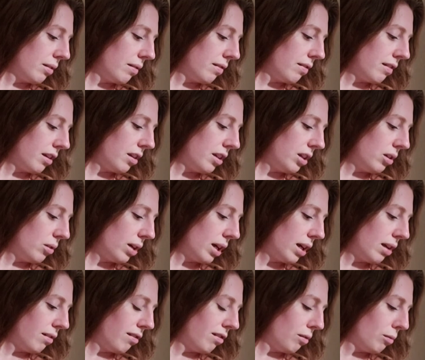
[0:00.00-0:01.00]
sending your
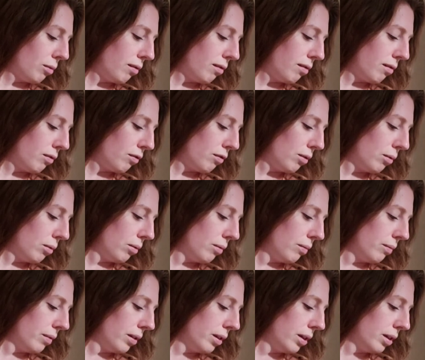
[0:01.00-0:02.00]
gaze towards the floor
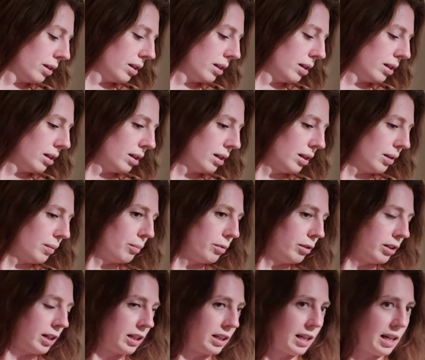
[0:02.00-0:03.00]
and
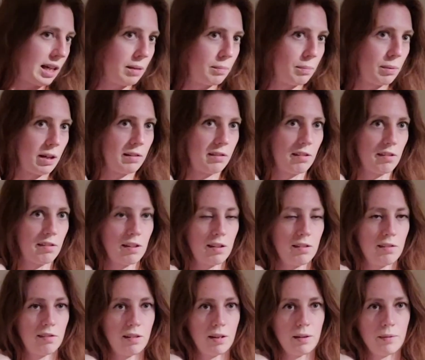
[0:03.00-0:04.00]
bringing the head back to
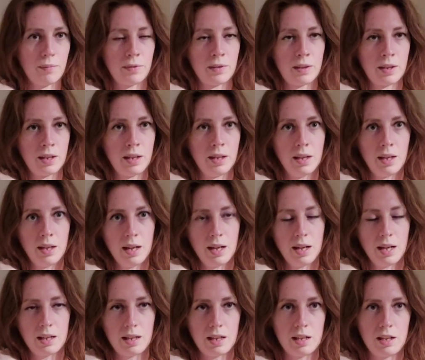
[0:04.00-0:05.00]
center.
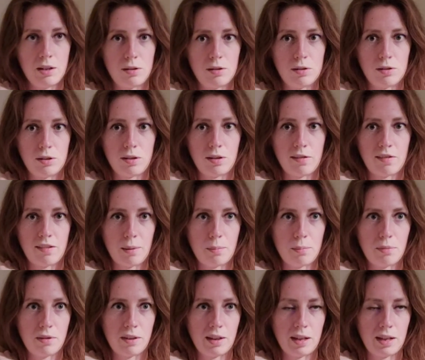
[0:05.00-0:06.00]
And then you can do the
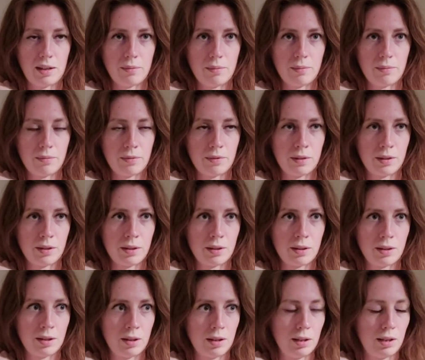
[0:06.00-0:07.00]
same thing,
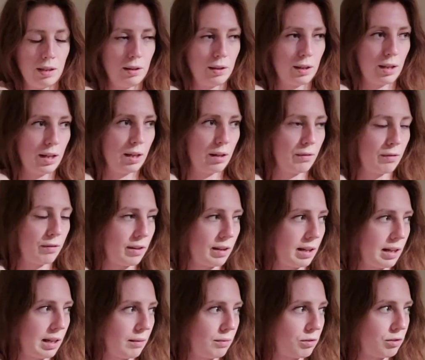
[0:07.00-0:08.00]
looking over
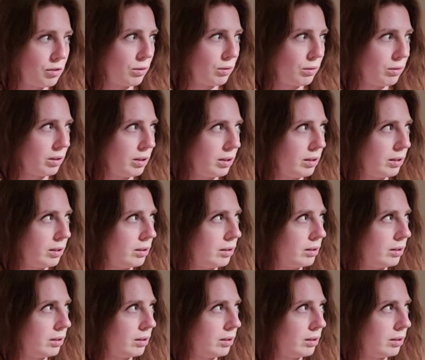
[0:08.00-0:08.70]
the left shoulder